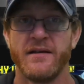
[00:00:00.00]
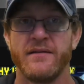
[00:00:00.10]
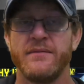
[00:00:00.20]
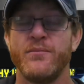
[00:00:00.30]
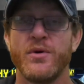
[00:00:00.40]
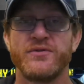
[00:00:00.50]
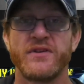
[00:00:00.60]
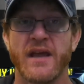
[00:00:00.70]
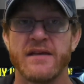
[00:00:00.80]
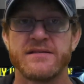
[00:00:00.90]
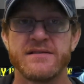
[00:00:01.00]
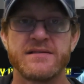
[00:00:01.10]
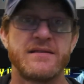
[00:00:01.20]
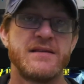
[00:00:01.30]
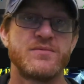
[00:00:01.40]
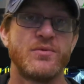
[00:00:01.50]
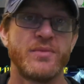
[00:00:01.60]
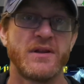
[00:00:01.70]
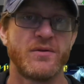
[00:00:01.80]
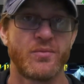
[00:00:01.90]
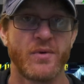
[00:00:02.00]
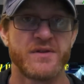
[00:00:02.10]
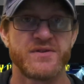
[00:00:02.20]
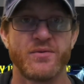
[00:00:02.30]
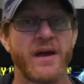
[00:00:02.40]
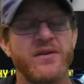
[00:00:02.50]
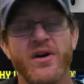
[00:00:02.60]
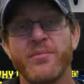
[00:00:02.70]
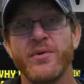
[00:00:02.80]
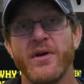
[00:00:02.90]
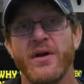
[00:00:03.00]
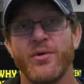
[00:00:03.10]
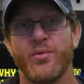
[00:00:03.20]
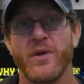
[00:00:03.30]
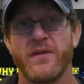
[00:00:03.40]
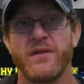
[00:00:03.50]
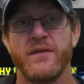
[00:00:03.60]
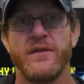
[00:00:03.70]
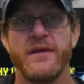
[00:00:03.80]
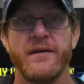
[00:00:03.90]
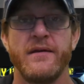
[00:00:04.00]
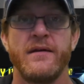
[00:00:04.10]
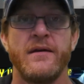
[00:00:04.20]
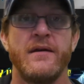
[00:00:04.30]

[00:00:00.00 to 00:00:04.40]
In most cases, these will be the ones who end up with the